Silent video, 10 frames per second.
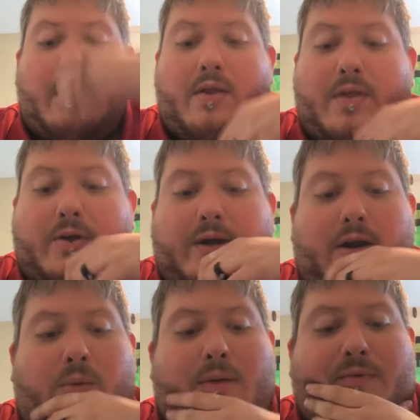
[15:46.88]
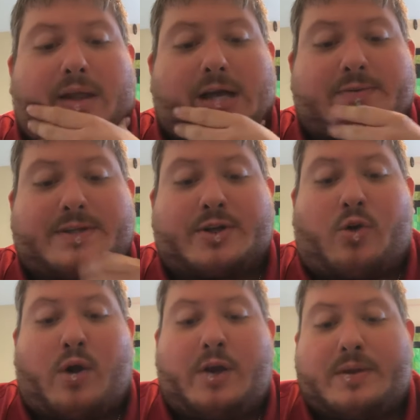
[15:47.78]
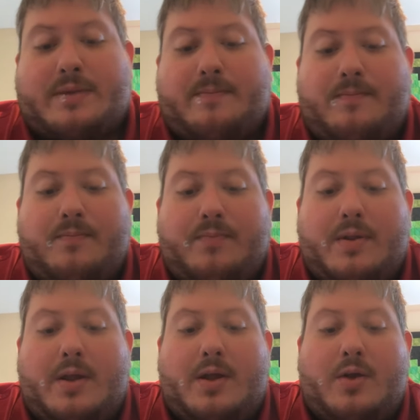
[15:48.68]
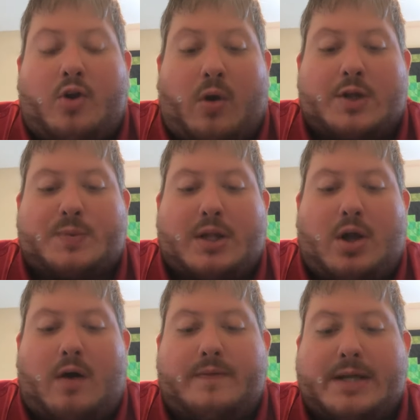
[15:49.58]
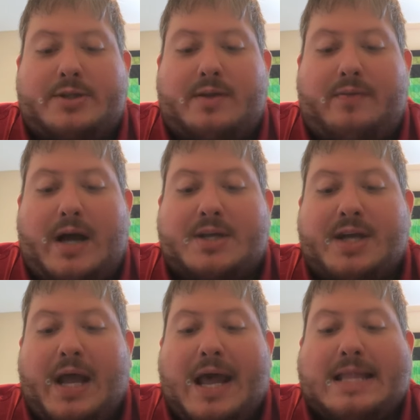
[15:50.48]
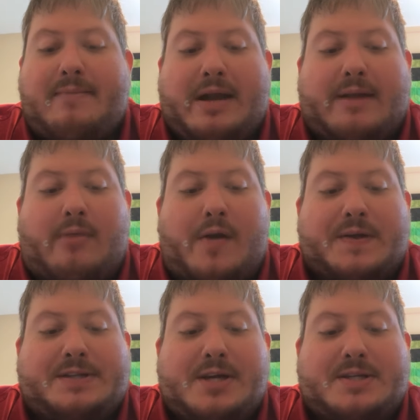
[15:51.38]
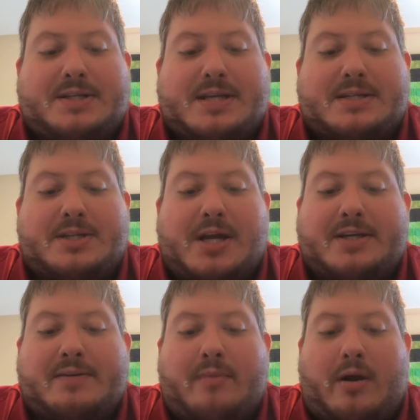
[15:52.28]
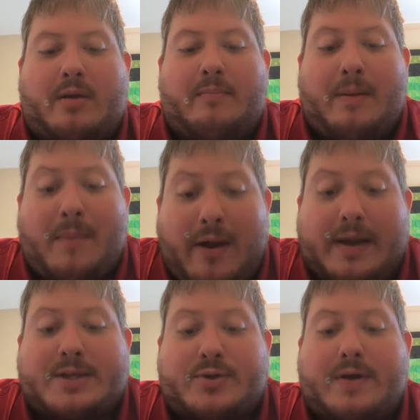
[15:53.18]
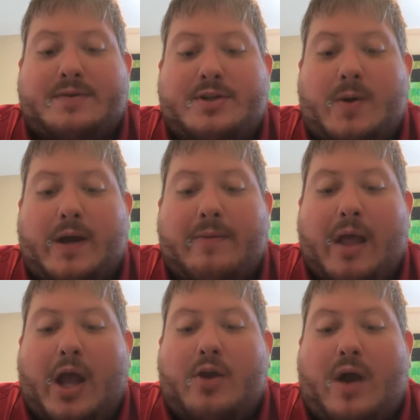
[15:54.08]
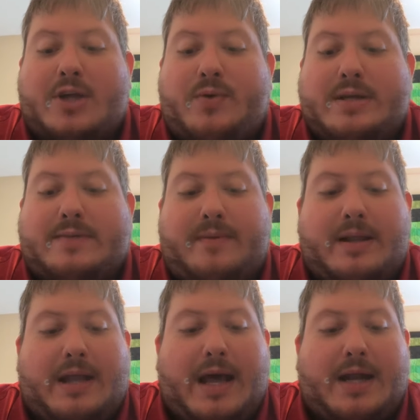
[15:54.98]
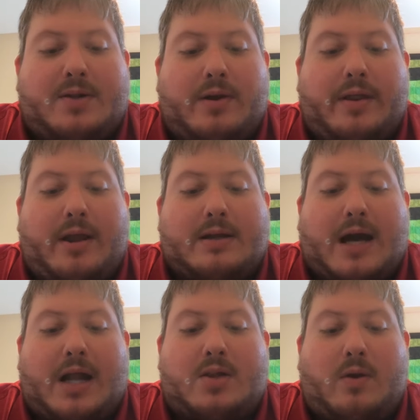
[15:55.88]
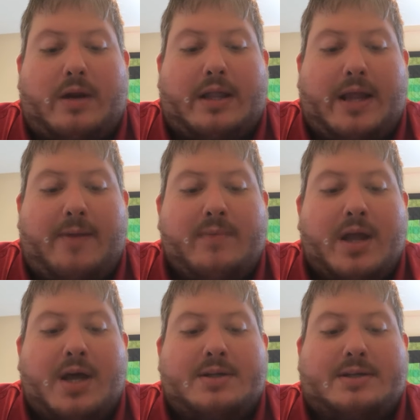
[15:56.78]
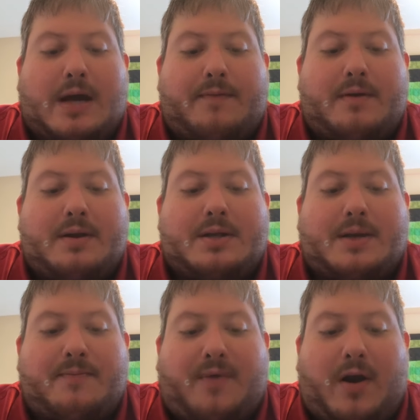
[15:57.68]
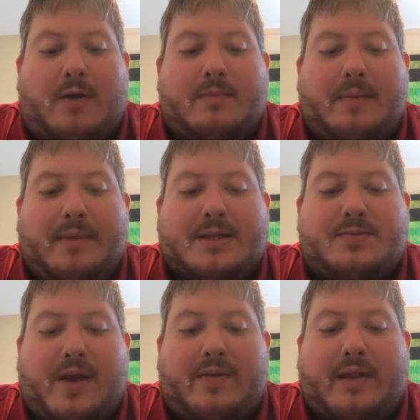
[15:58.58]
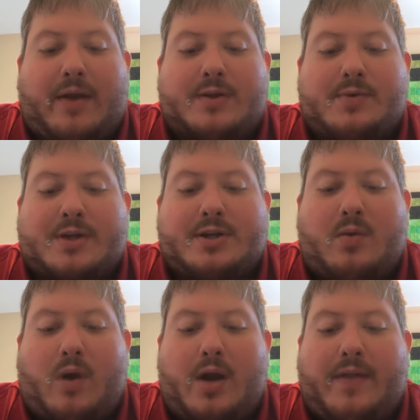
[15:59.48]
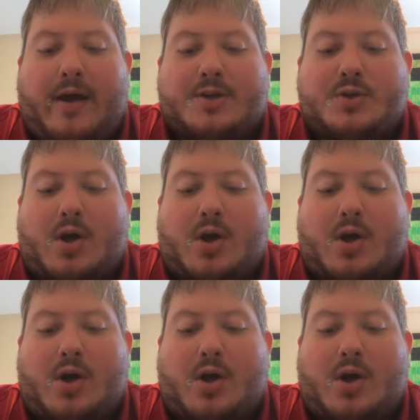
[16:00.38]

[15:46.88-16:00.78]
the Creator wept for Lazarus in according with the accordance with the law of nature and the flesh, the making Martha's tears to cease and changing Mar Mary's grief to joy, Christ raising from the dead. Glory to thee, our God, glory to thee. To comfort, to confirm men's faith in thy resurrection, O word, thou hast